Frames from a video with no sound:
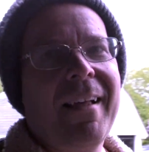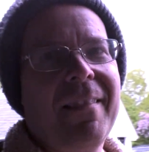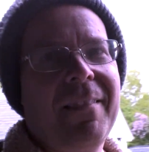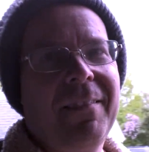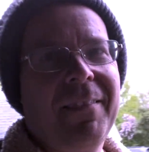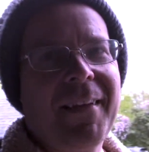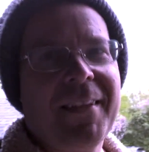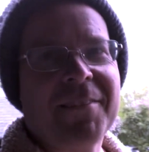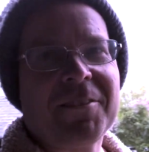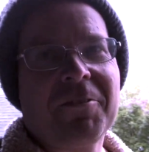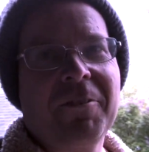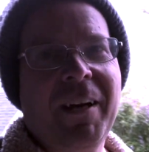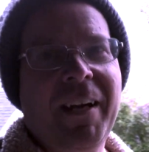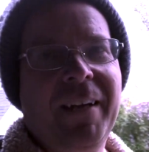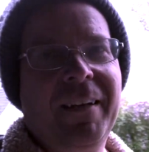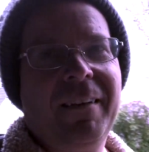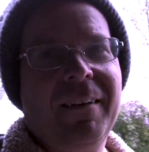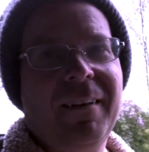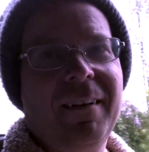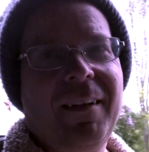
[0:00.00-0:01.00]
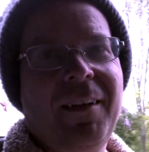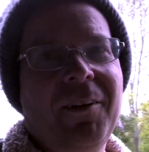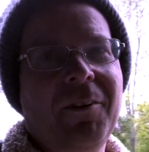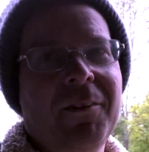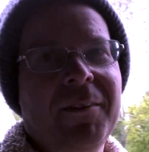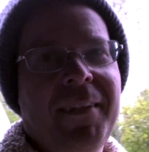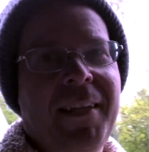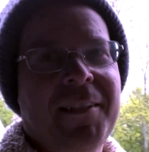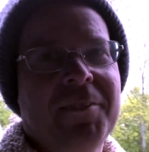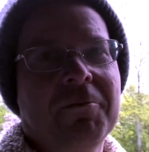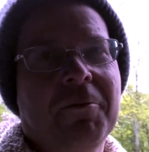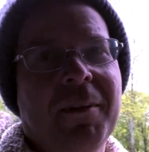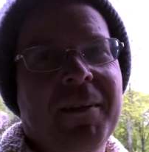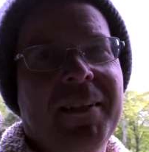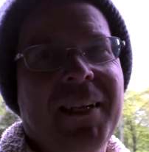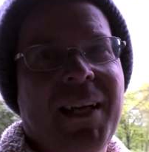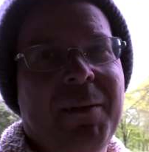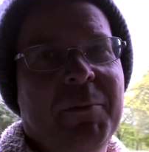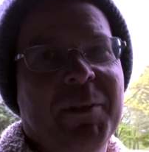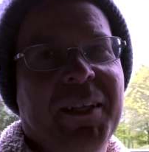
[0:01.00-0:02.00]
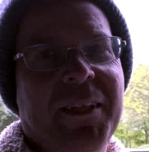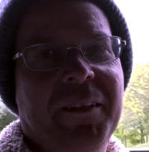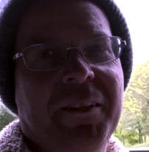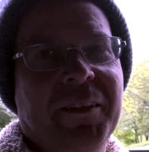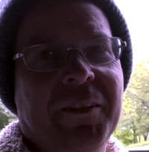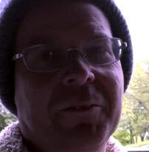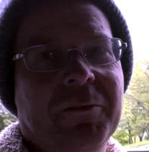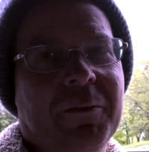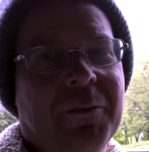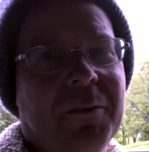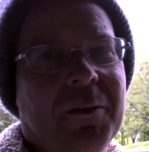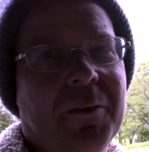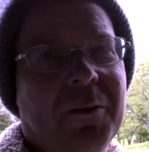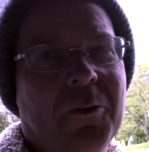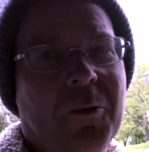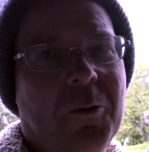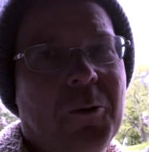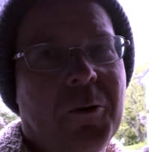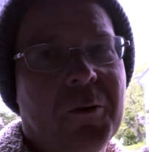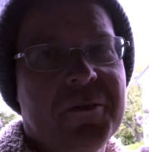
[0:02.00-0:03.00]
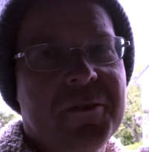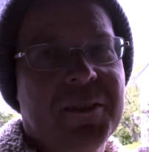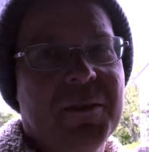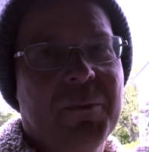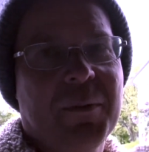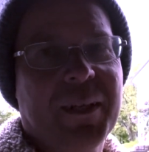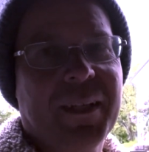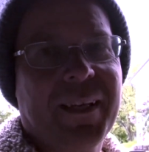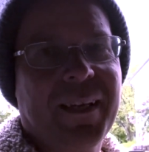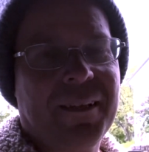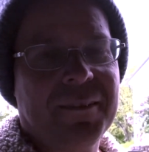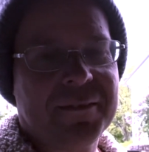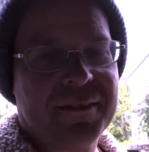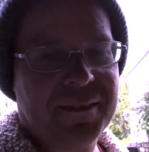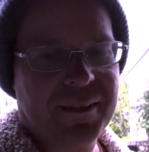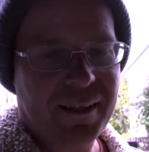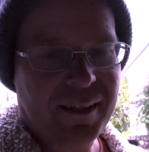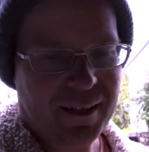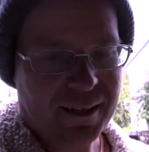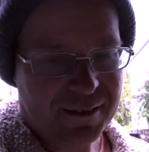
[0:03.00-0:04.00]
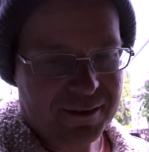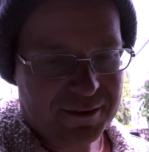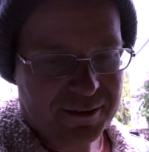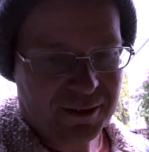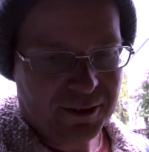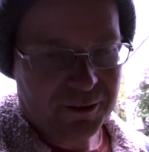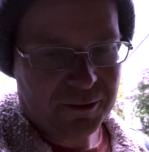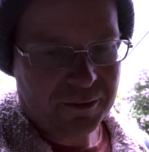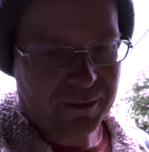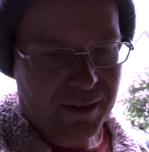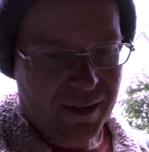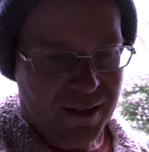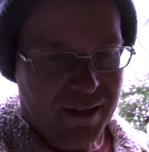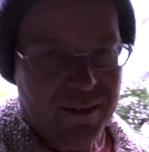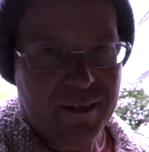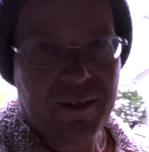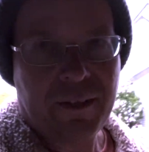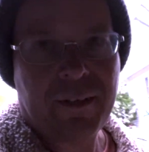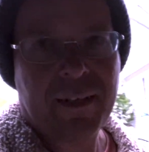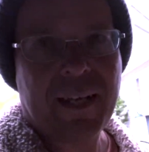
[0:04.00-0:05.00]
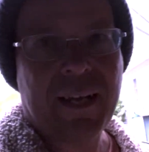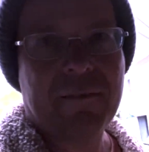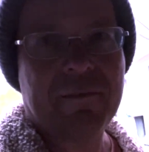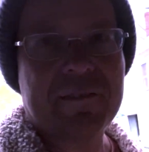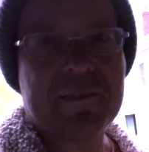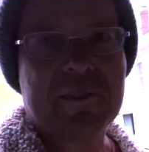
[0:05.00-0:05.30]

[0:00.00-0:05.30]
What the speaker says: That's great. It only takes one time to kill you or somebody else. So you could have the